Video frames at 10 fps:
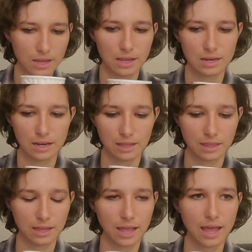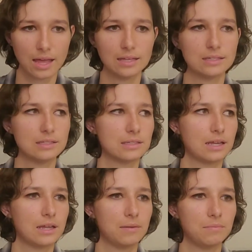and I think it has
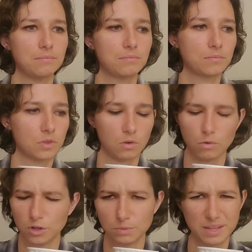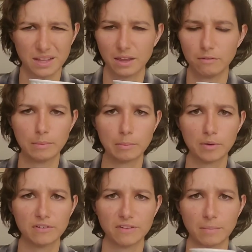orange peel. I can't
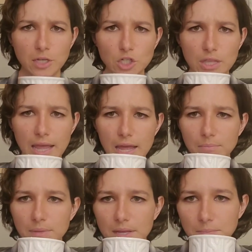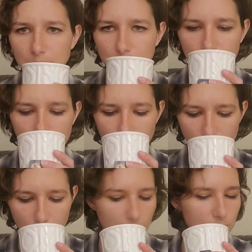remember if I mentioned that, but
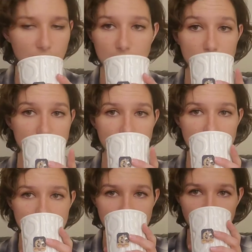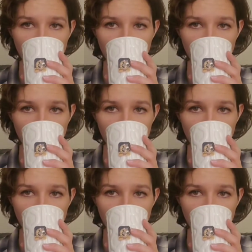I'm ready to taste.